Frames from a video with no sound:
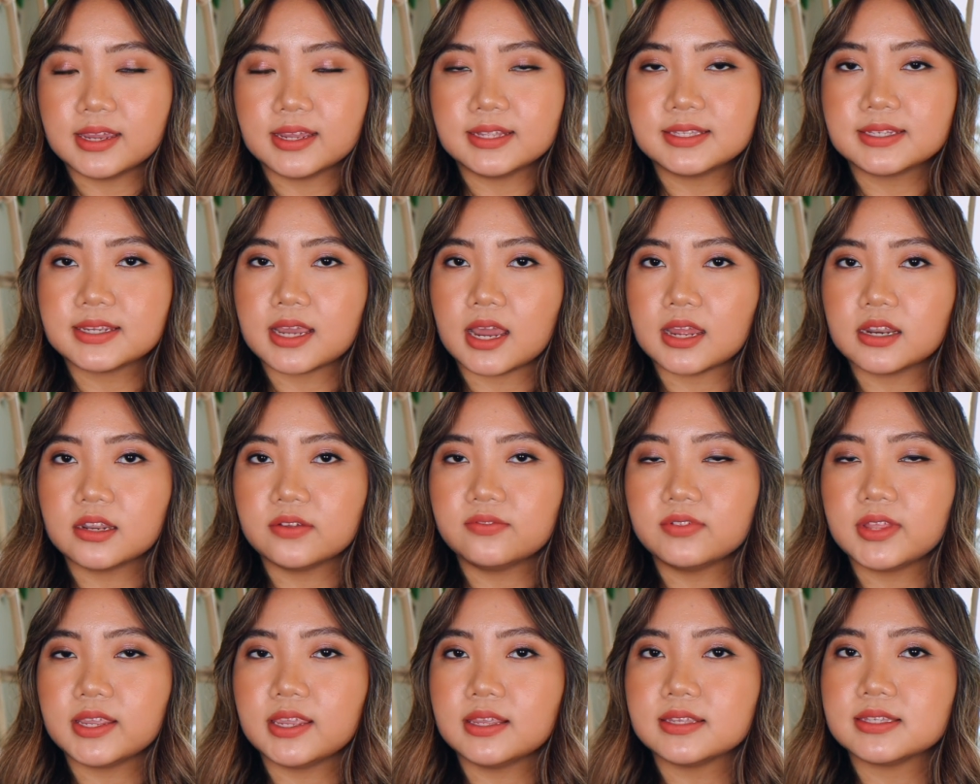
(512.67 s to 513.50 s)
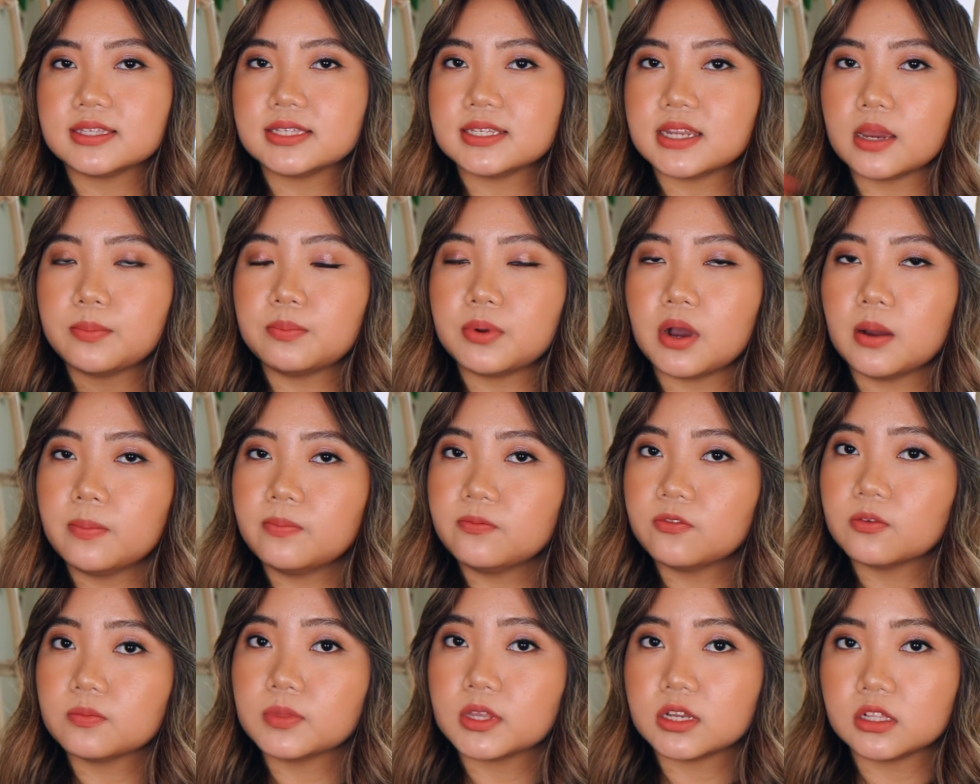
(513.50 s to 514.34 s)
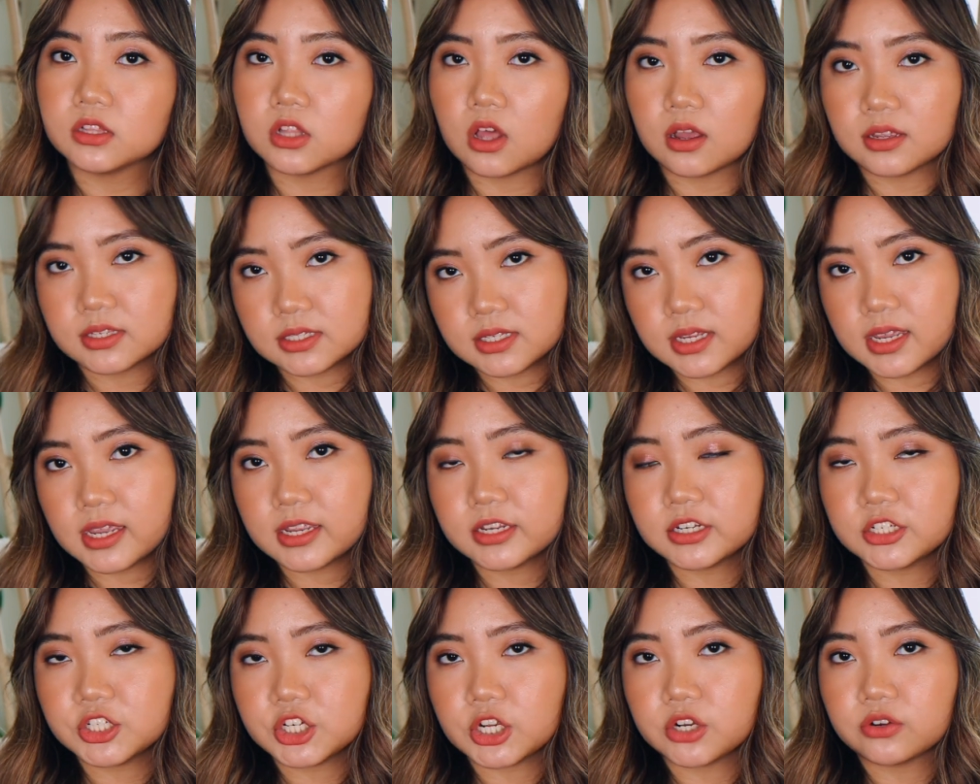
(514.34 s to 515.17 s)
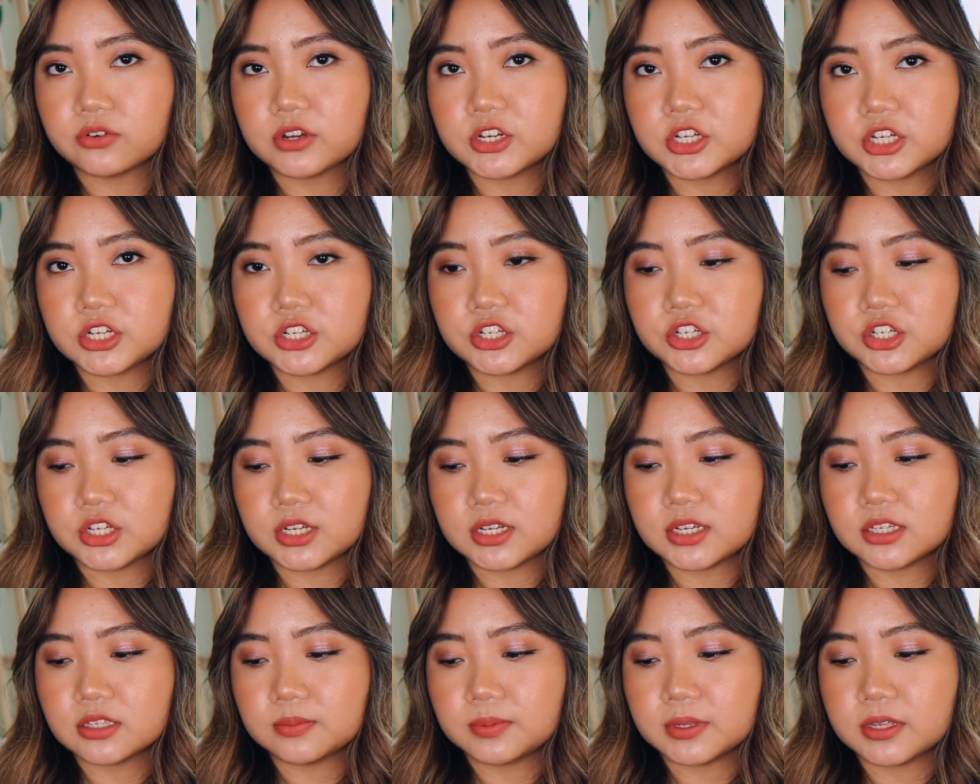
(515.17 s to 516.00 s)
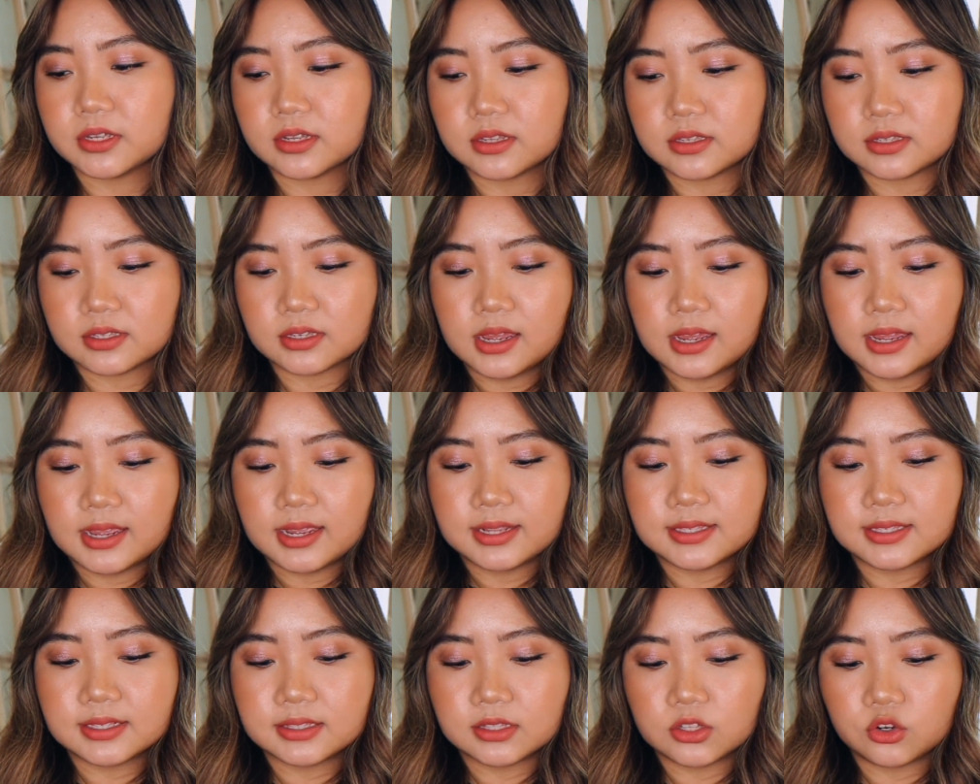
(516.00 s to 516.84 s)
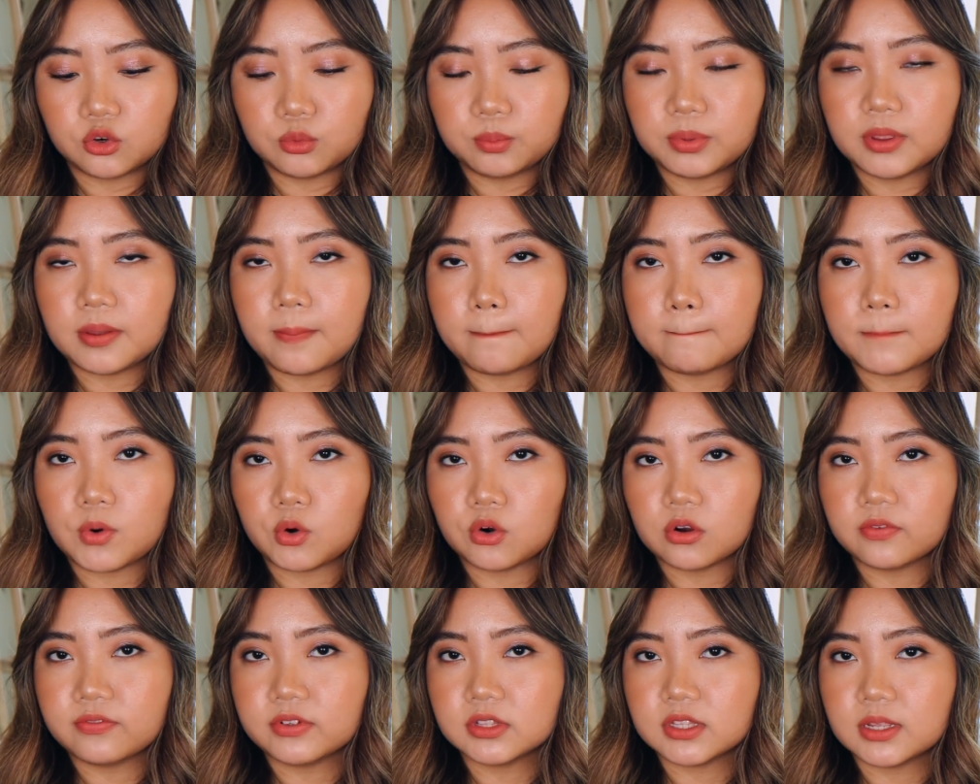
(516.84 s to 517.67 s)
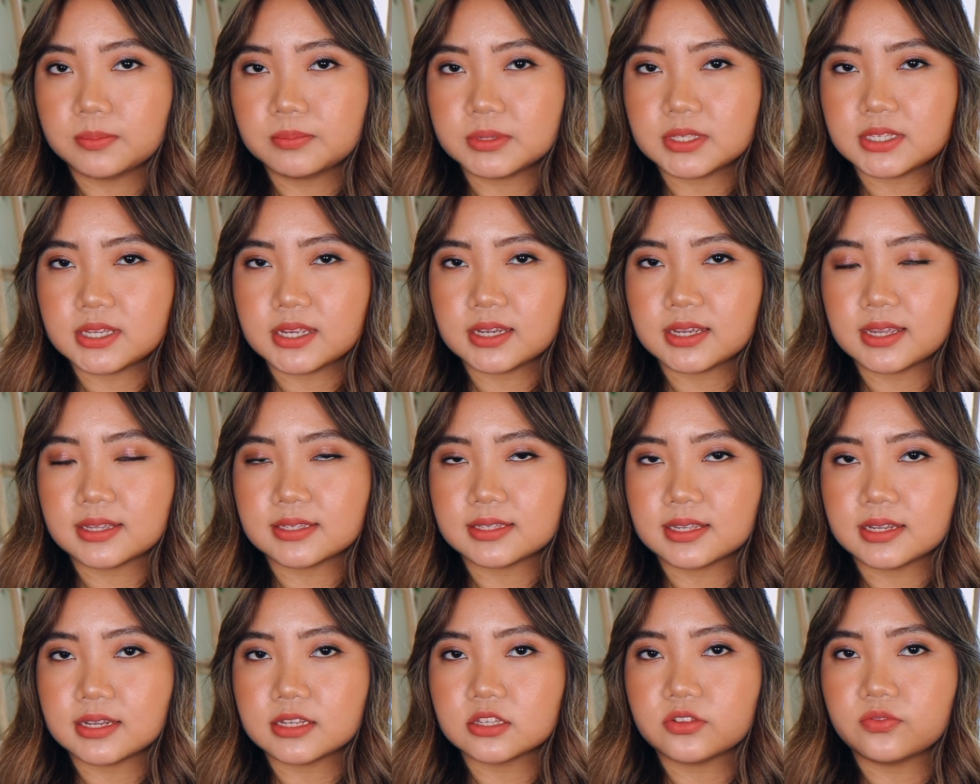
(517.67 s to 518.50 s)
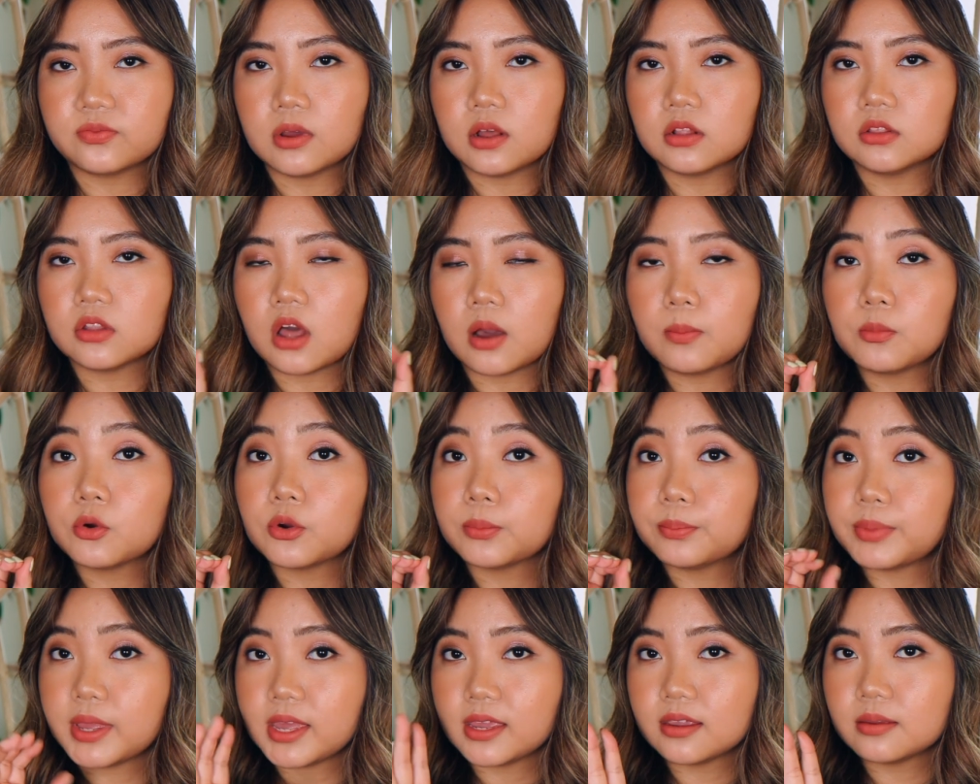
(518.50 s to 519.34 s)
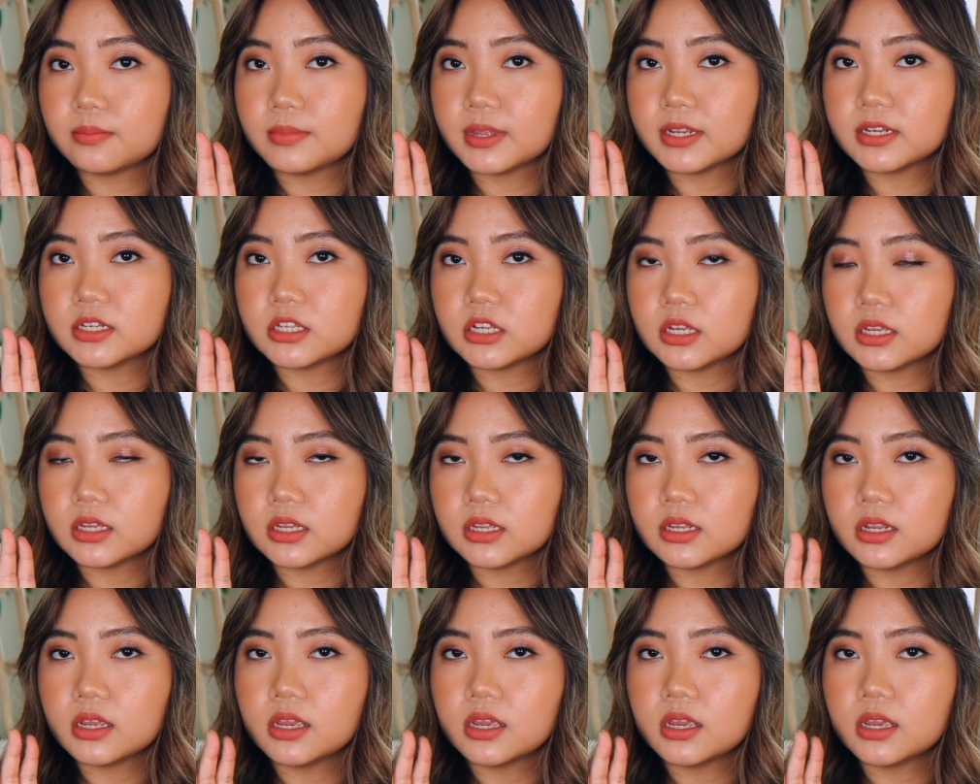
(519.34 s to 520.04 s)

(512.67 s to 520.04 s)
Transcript: It's kind of like a step up from the Glossier Generation G's because it's a little bit more of a lipstick, as in it's a lot more pigmented.